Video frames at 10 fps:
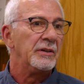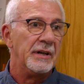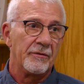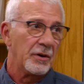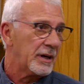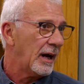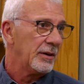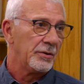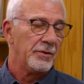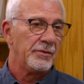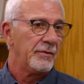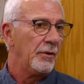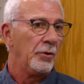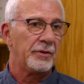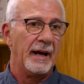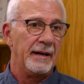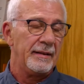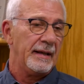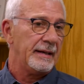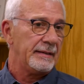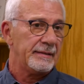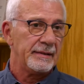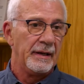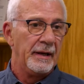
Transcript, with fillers: different colors, those kind of things.